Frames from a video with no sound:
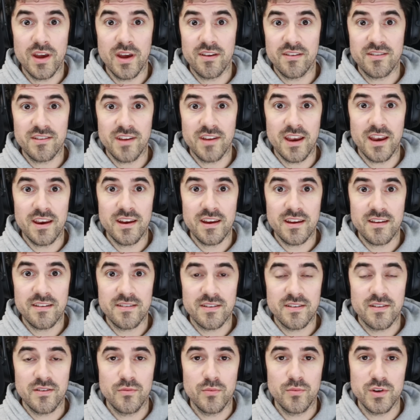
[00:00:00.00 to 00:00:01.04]
his
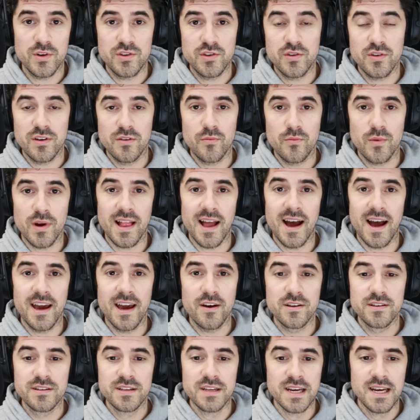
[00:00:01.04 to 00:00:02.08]
settings, which you can rely
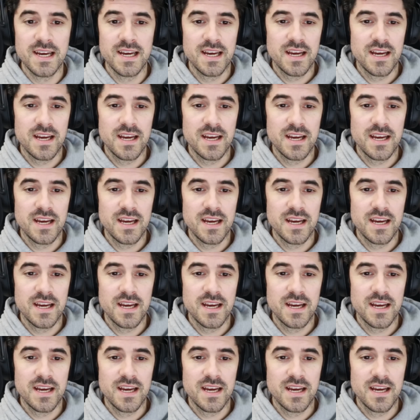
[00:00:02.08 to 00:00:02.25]
on,